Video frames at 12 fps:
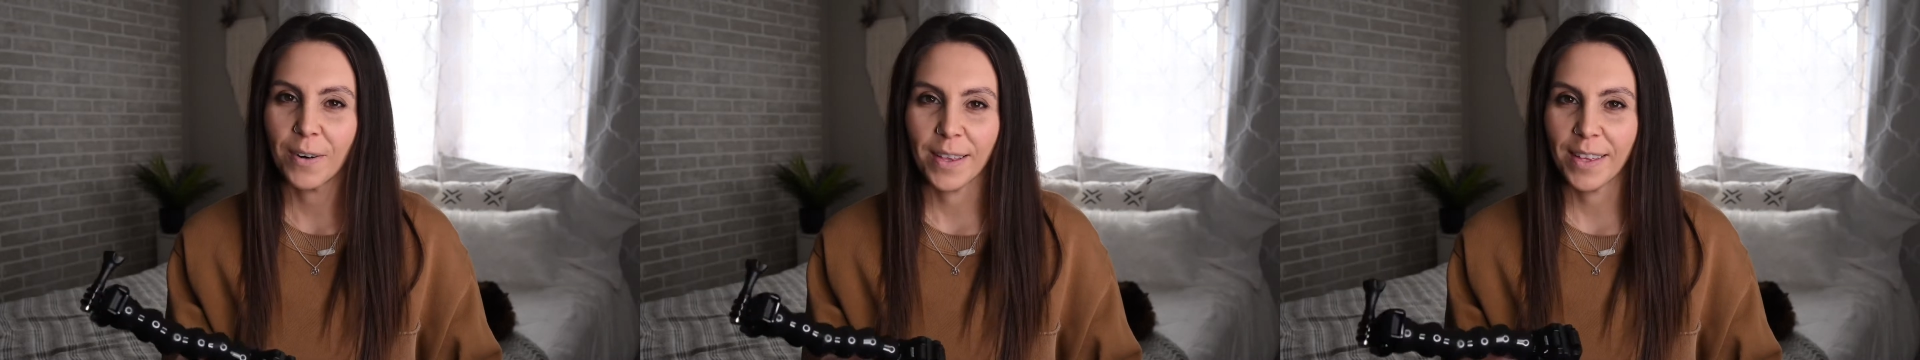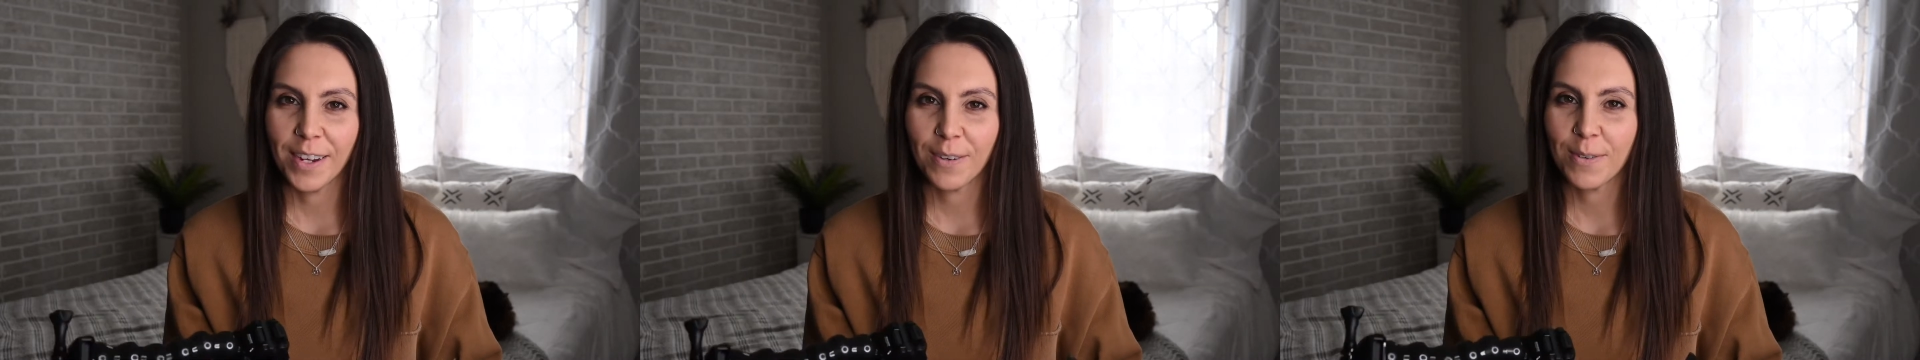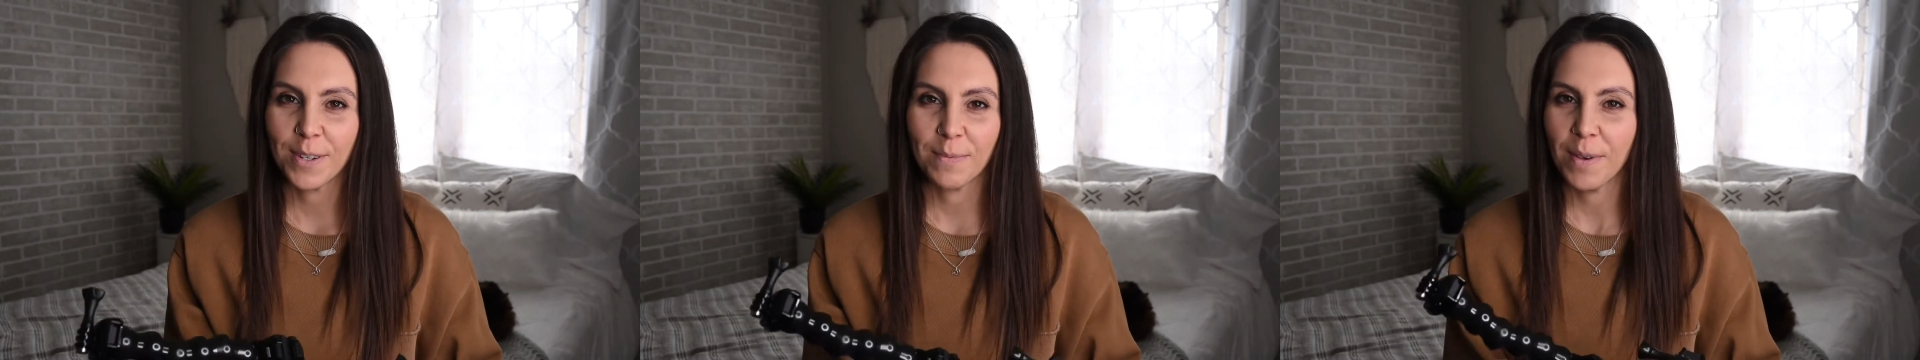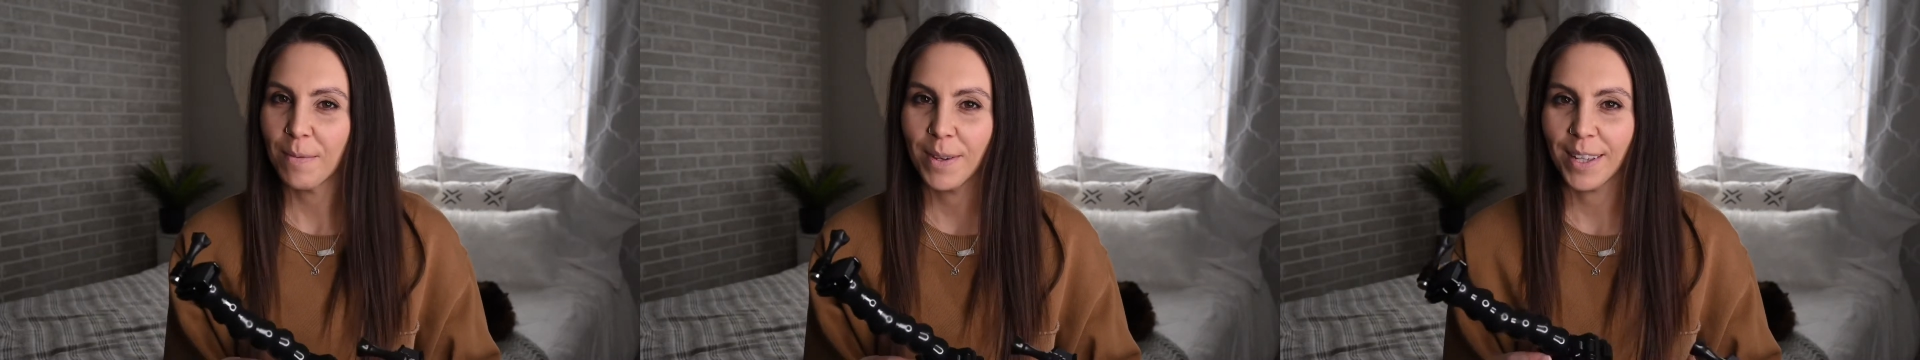I think it was
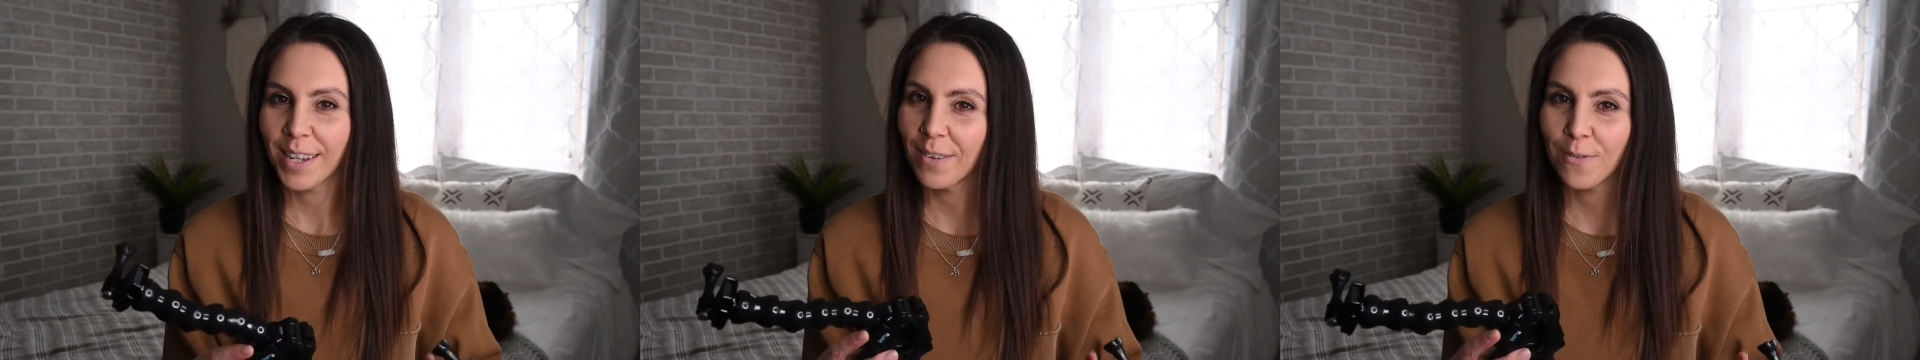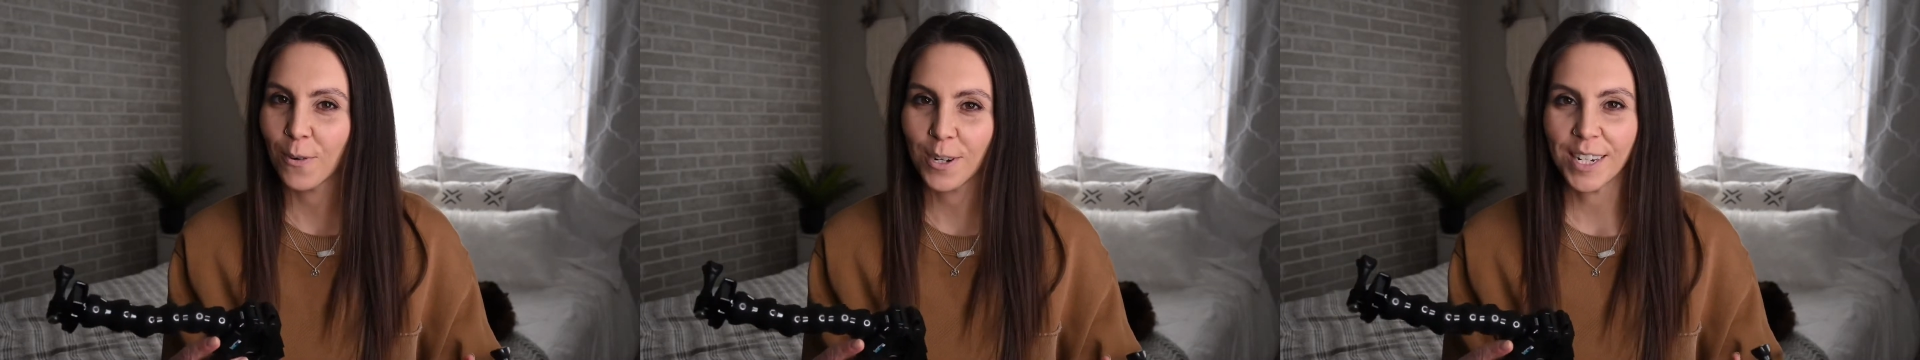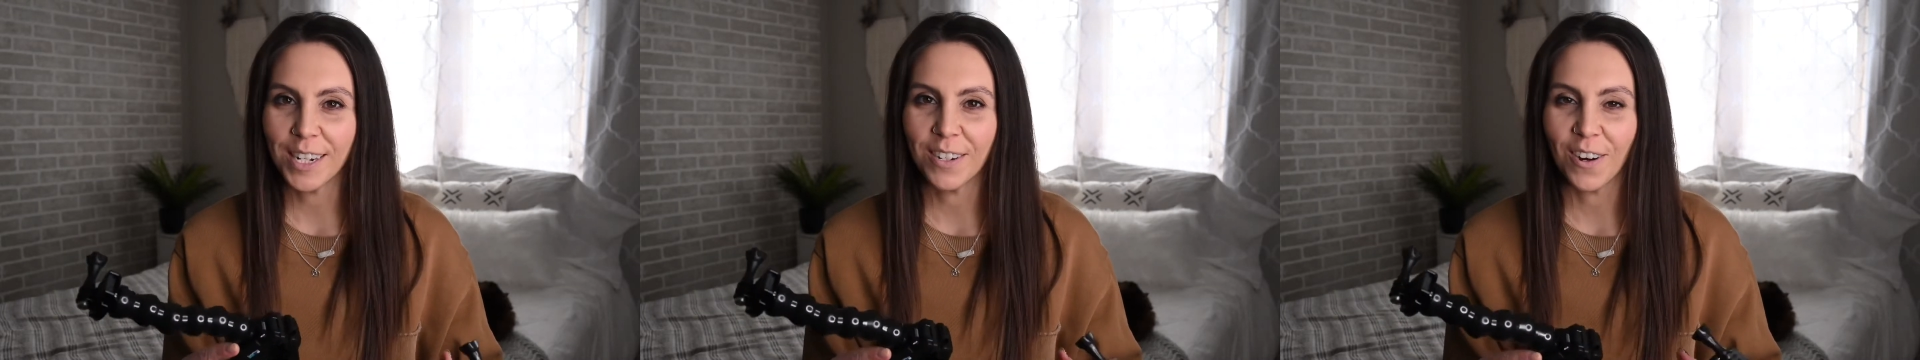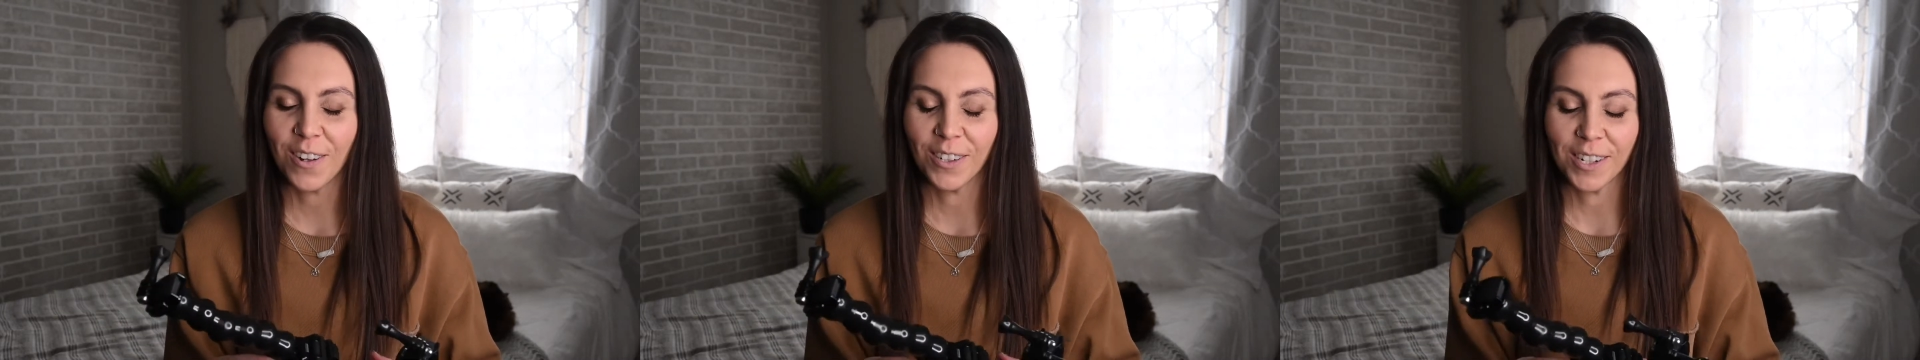maybe like
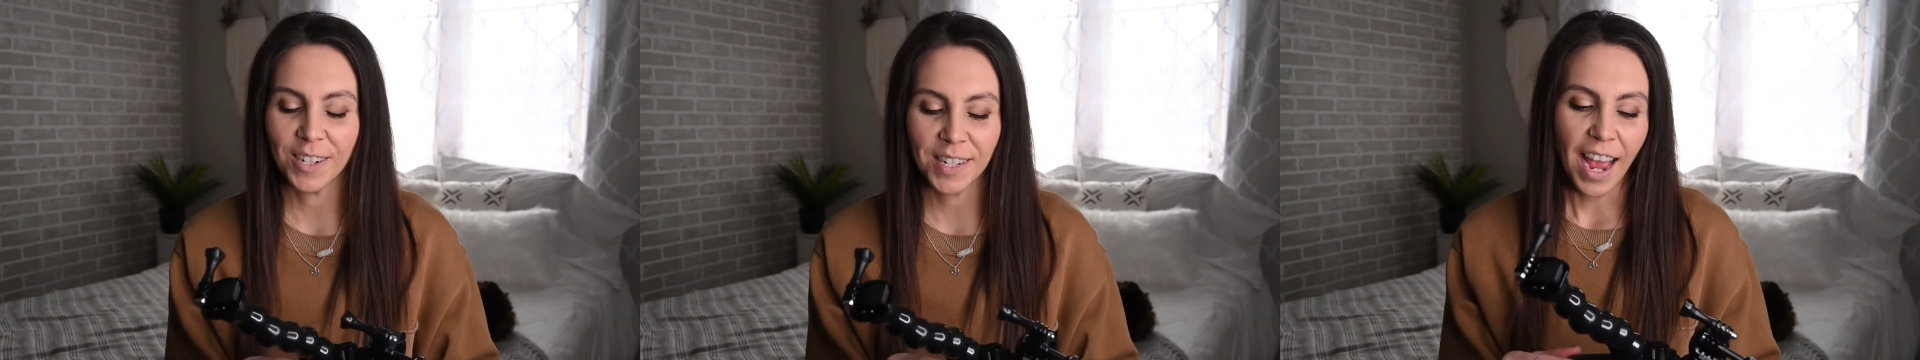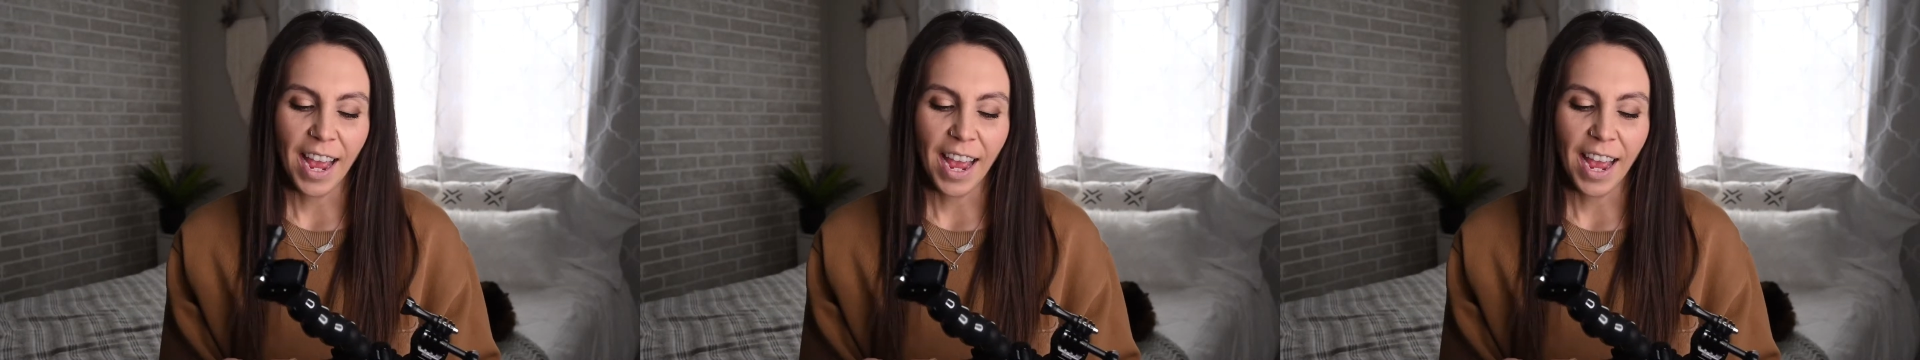$14.